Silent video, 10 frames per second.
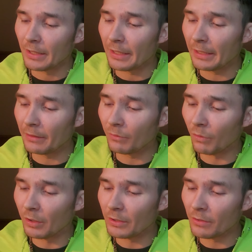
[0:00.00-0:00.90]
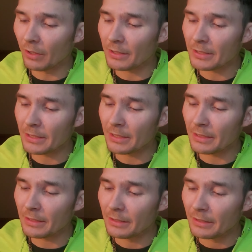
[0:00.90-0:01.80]
And what do I
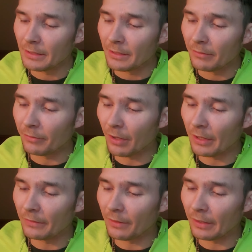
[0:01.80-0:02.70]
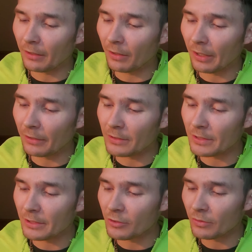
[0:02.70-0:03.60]
see flying like clouds
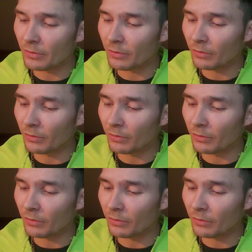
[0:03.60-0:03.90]
to Israel,